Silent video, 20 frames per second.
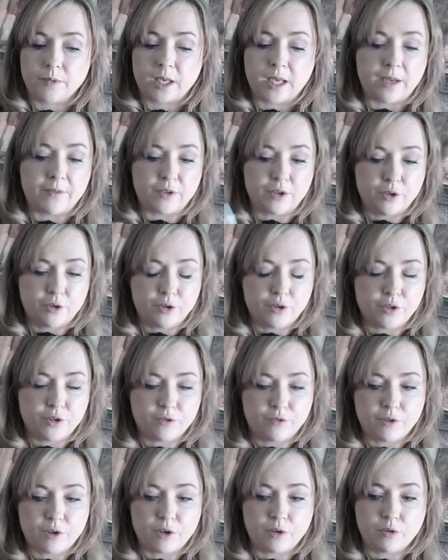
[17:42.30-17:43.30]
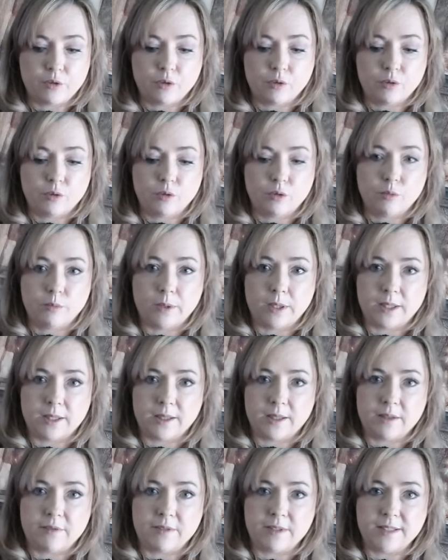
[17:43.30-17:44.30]
I haven't heard the phone call,
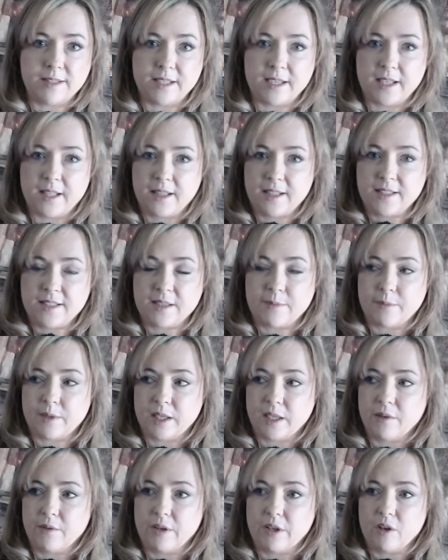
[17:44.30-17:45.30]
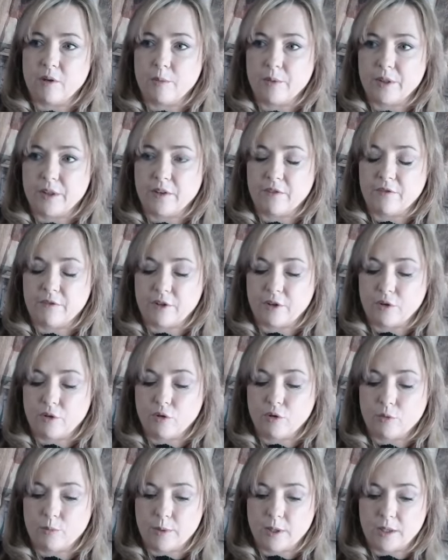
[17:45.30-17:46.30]
but there is saying there's something going on with that phone
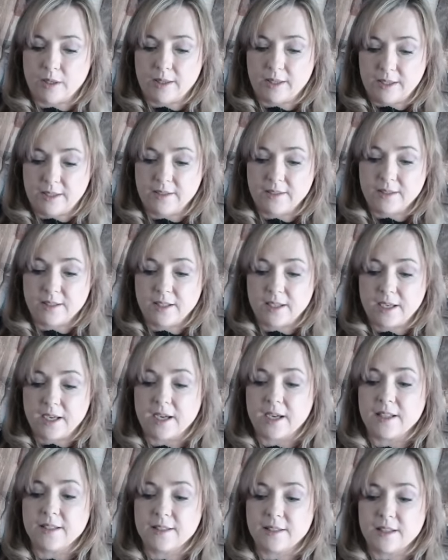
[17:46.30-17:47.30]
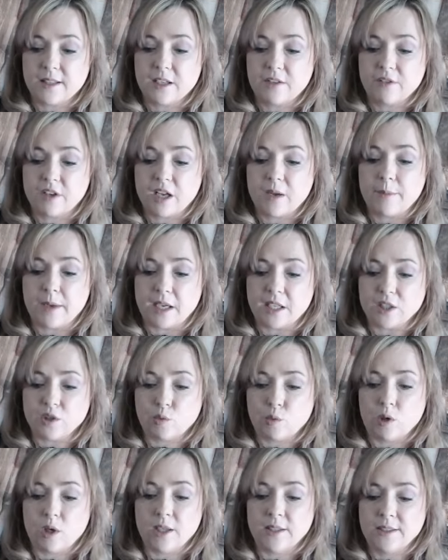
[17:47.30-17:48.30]
call. But these are the cards that have come out
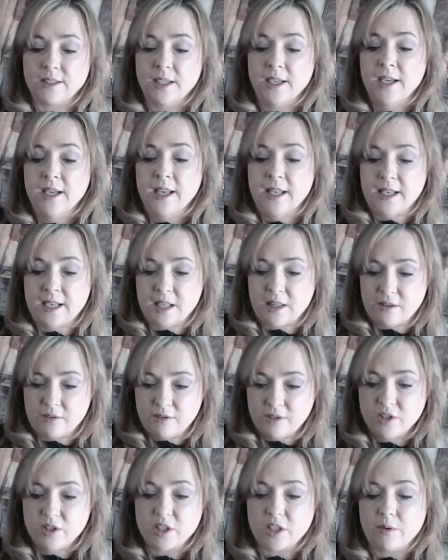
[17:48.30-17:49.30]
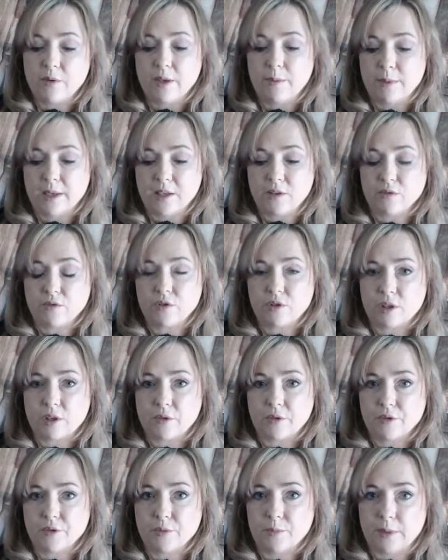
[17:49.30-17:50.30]
twice. Now, there is showing mental
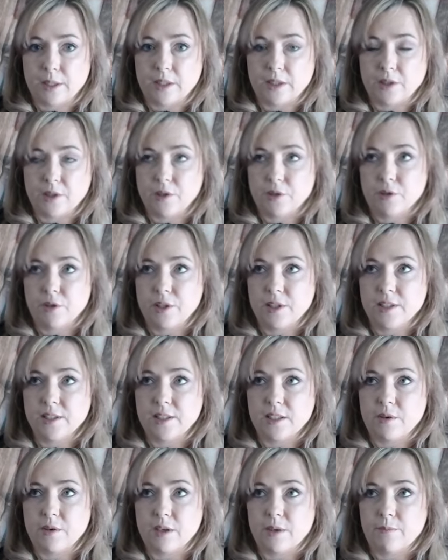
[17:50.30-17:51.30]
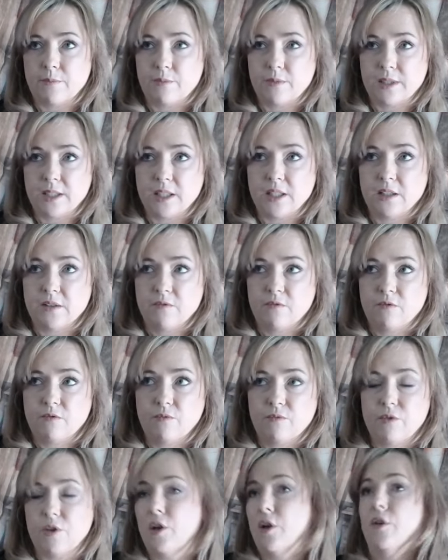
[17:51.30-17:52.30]
struggles or mental illness. Now, I did
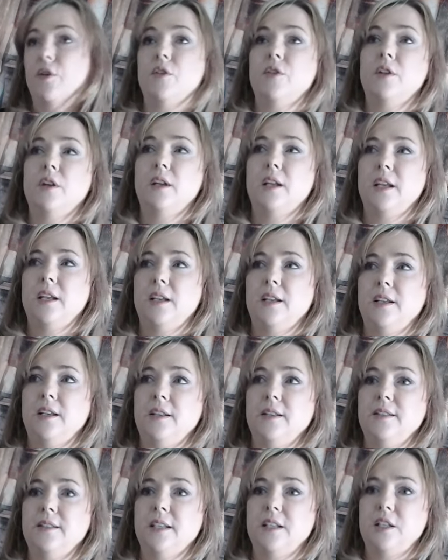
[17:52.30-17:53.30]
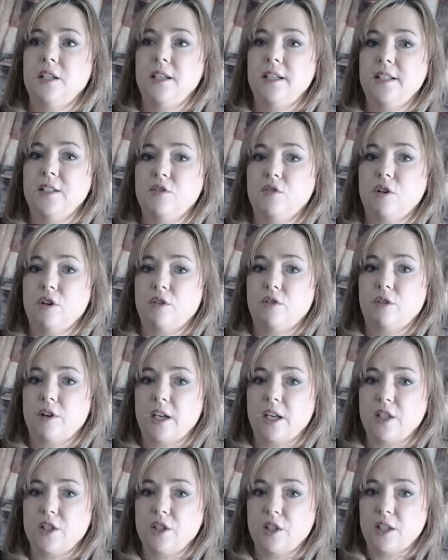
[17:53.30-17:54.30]
know that he said to his
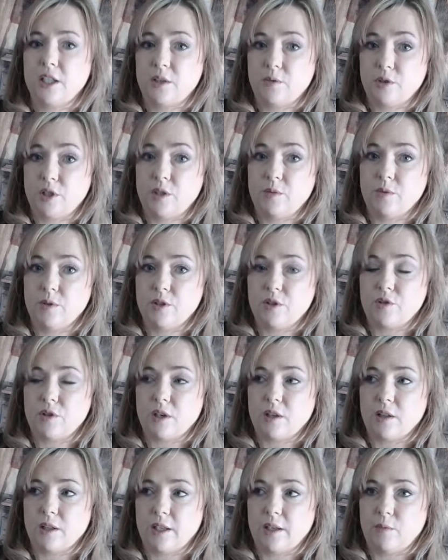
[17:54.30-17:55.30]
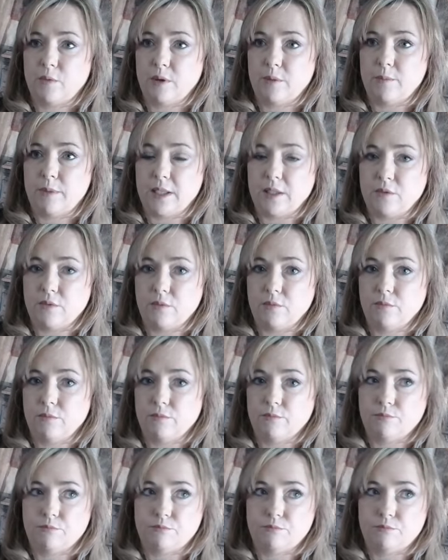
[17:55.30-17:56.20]
congregation that she was struggling with mental